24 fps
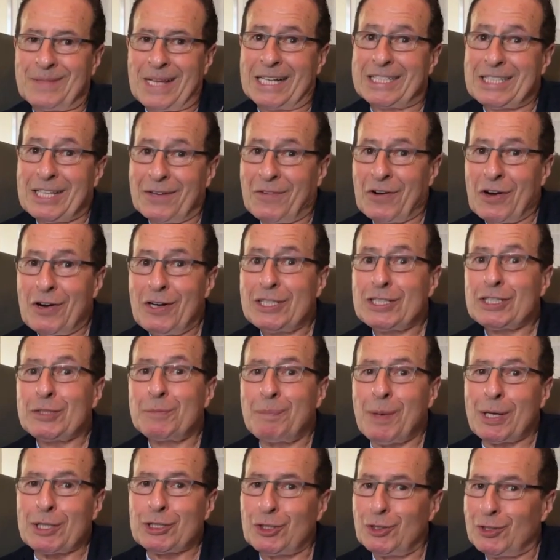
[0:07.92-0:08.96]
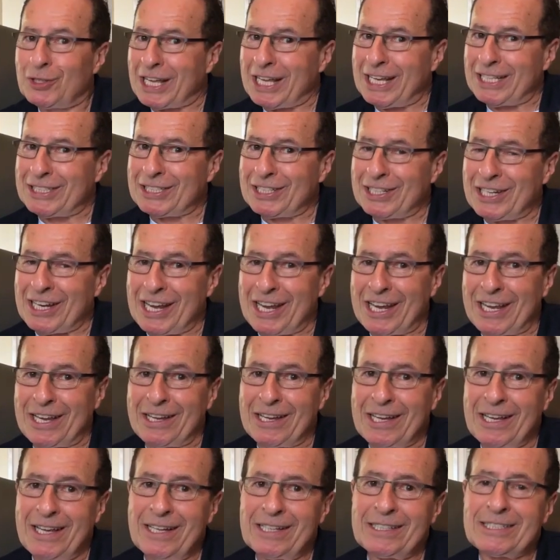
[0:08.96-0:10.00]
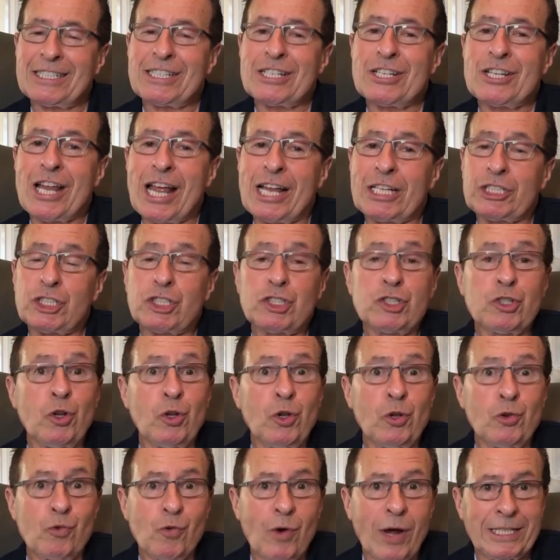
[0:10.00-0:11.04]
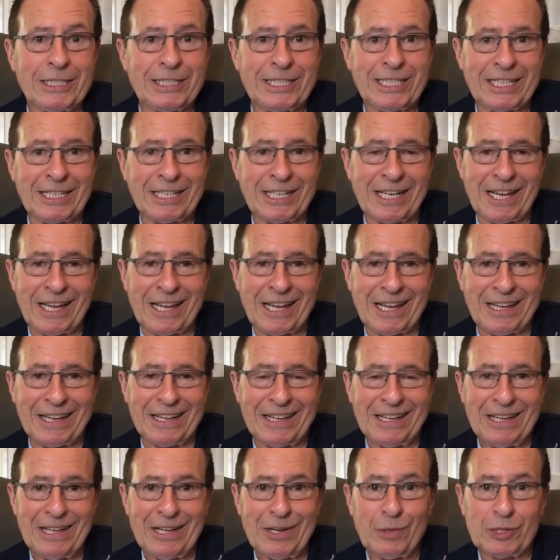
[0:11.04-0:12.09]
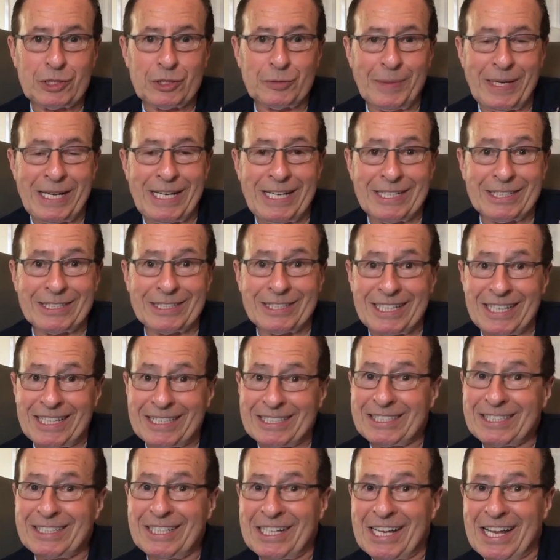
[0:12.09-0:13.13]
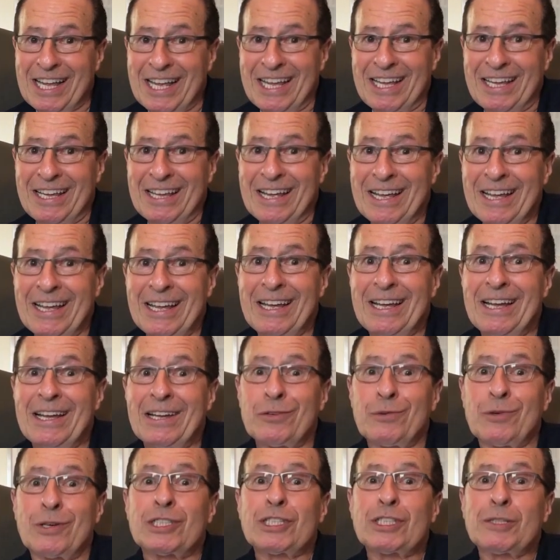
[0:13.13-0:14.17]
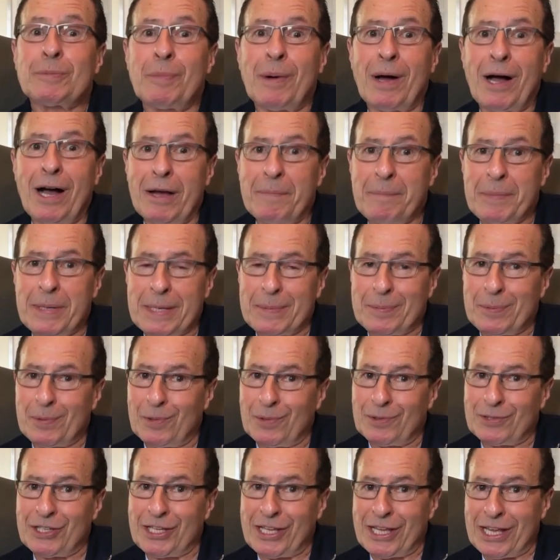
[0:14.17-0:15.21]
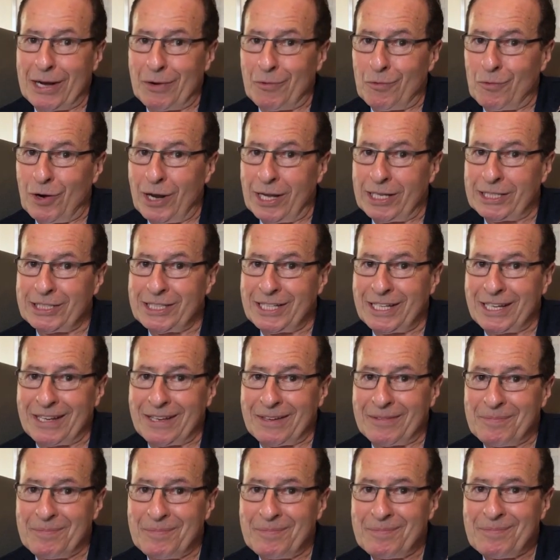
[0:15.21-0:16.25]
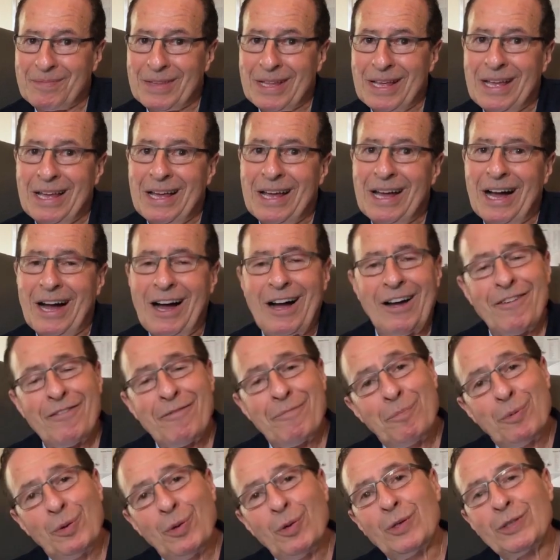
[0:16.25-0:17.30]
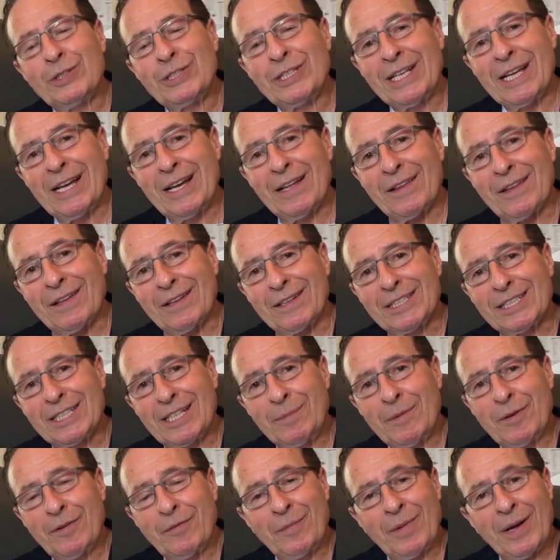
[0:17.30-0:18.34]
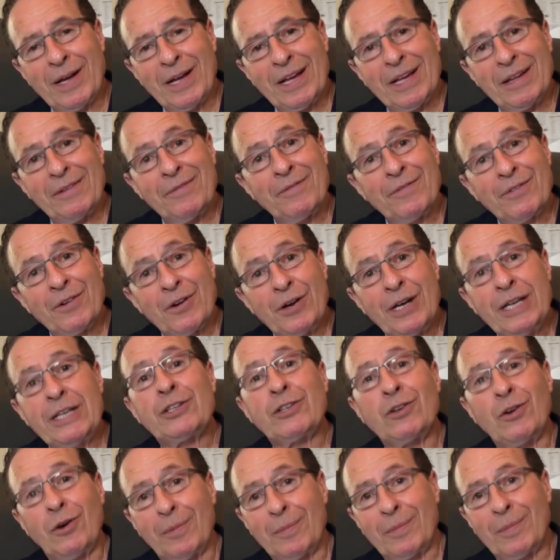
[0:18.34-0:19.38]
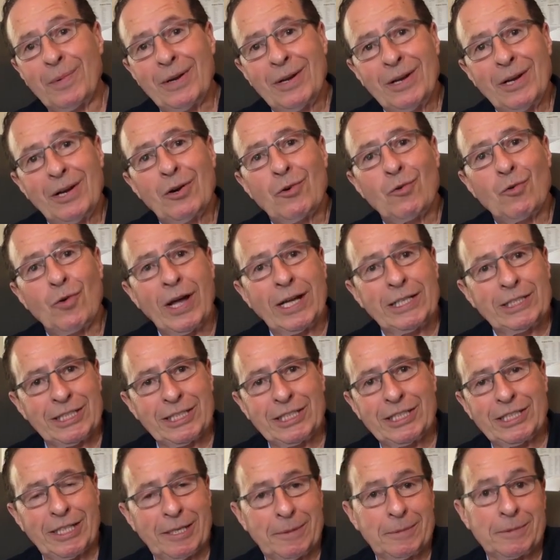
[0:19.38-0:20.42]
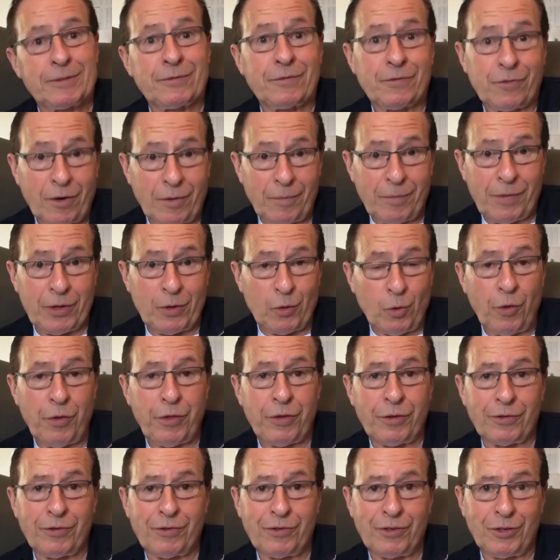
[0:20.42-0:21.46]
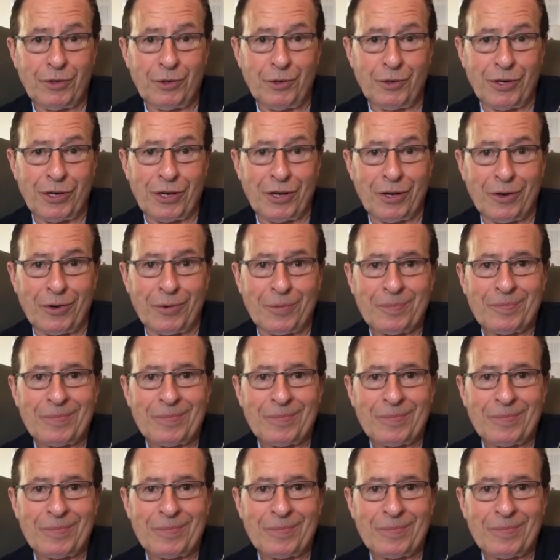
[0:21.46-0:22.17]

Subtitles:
It's a very special day today. It's National Writing Day, which means it's the day to inspire people to get writing. I've pulled together some of my very top writing tips from the Author Studio.